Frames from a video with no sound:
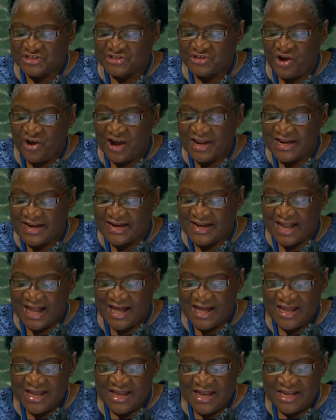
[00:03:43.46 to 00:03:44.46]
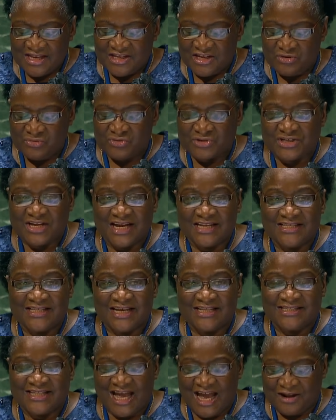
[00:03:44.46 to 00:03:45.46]
drives this historic
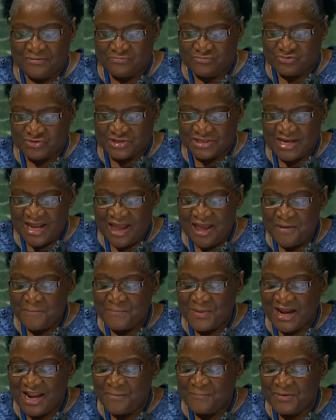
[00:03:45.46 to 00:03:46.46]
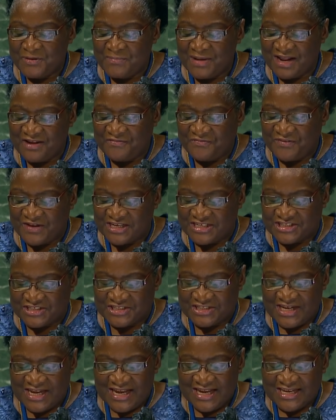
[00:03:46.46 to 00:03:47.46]
decision to present,
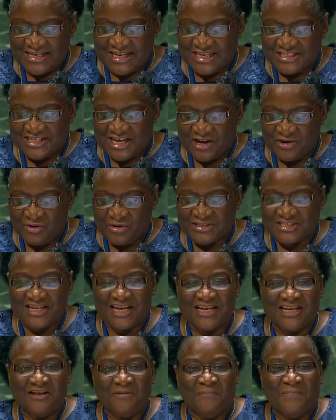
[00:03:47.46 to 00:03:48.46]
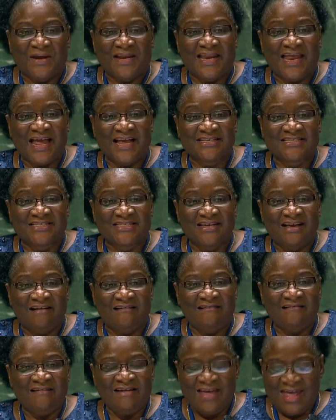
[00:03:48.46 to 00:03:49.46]
for the first time since our
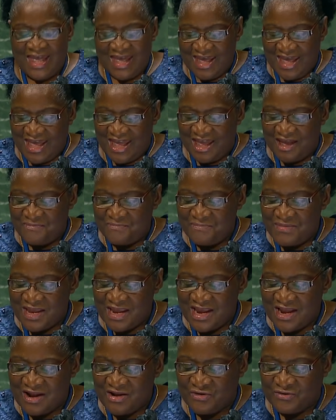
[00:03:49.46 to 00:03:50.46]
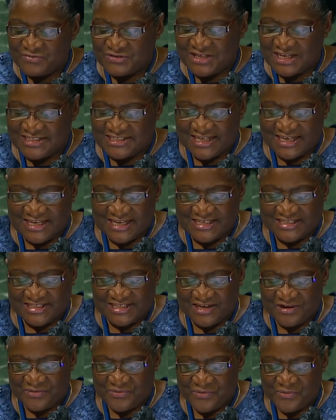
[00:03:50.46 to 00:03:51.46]
independence in
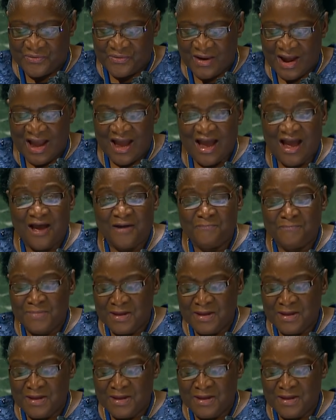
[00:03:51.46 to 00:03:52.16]
1975,